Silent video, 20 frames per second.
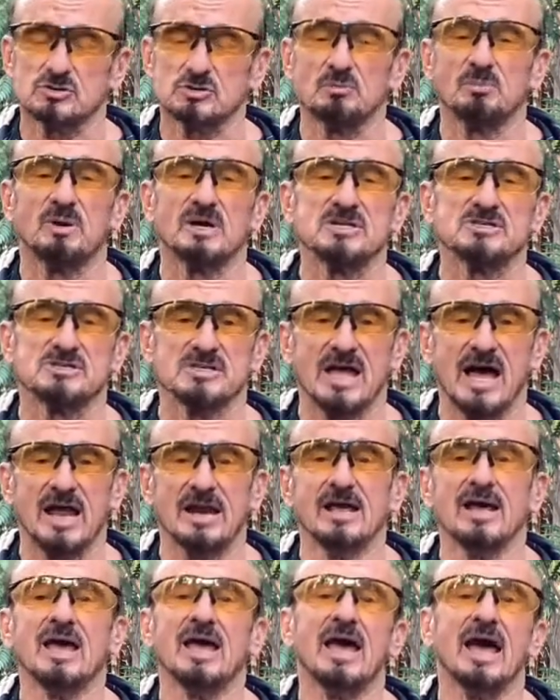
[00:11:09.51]
You punch that,
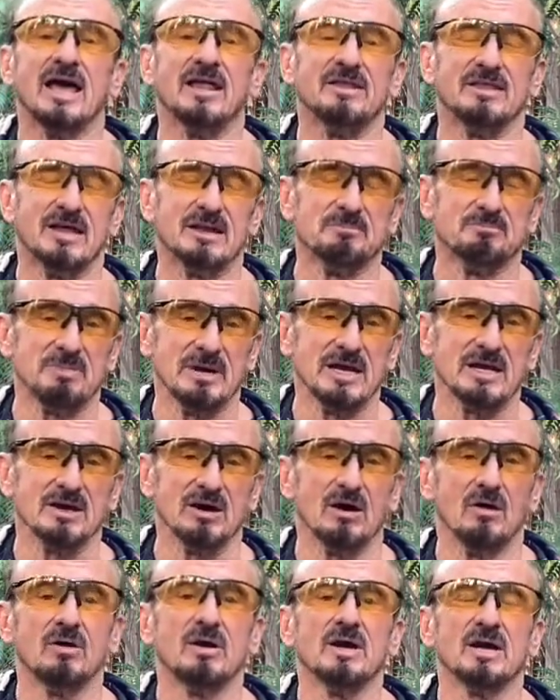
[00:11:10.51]
and then
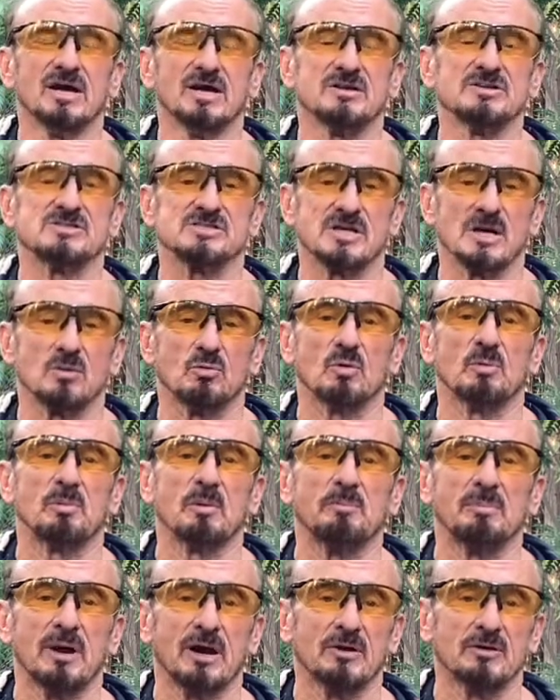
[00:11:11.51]
bingo, it'll say, we're
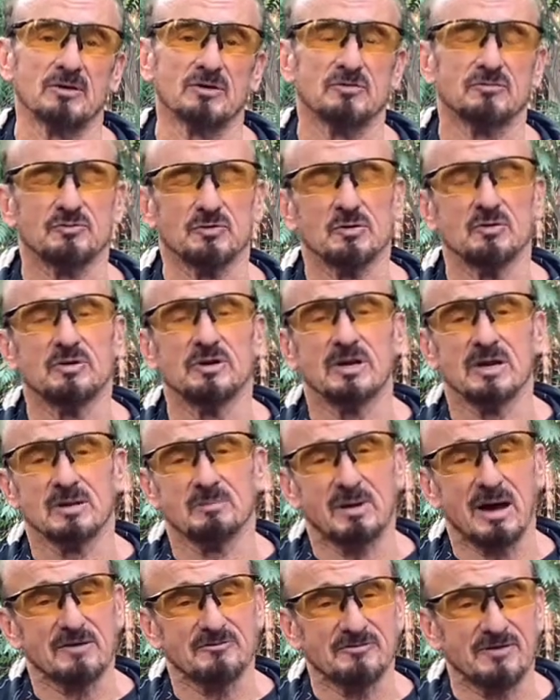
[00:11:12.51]
preparing your food. And in
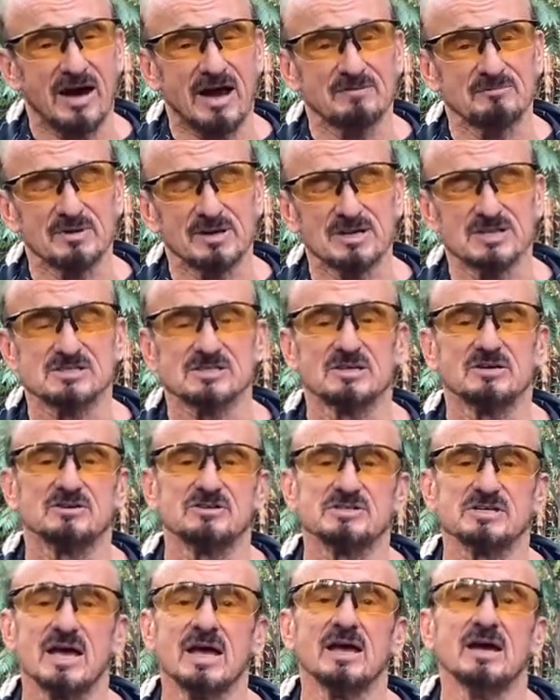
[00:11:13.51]
about 5 minutes, it'll
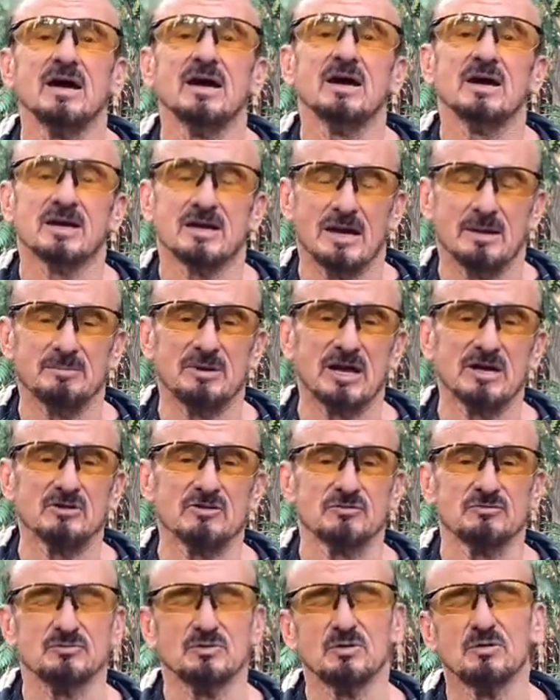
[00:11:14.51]
say, come get your
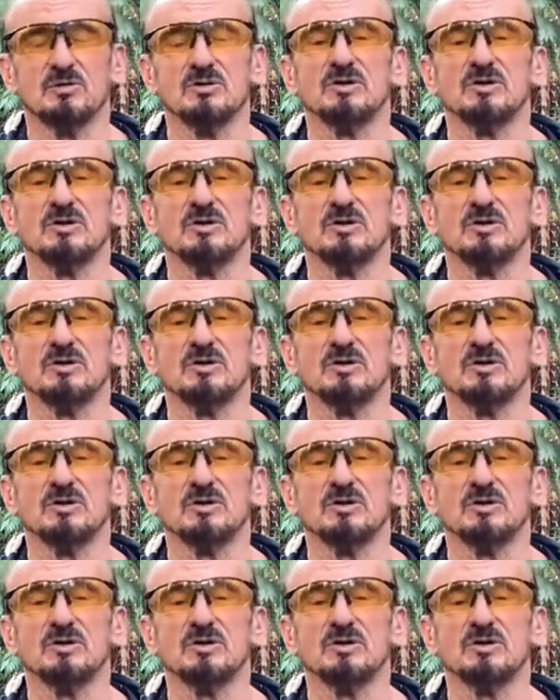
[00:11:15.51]
food.